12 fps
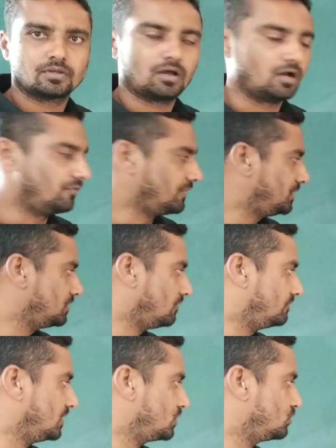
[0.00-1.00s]
of
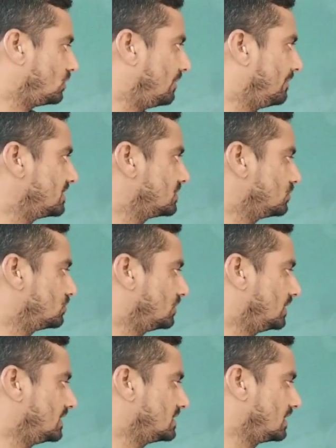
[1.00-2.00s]
these 2 elements, so
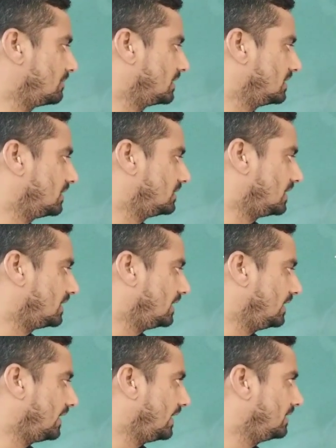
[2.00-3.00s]
that is nothing but the
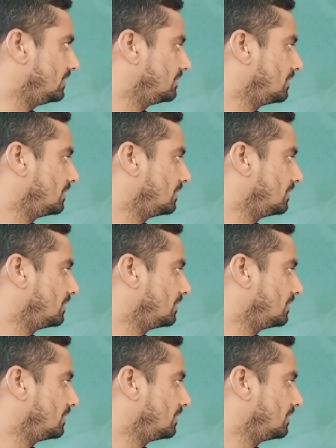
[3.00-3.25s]
39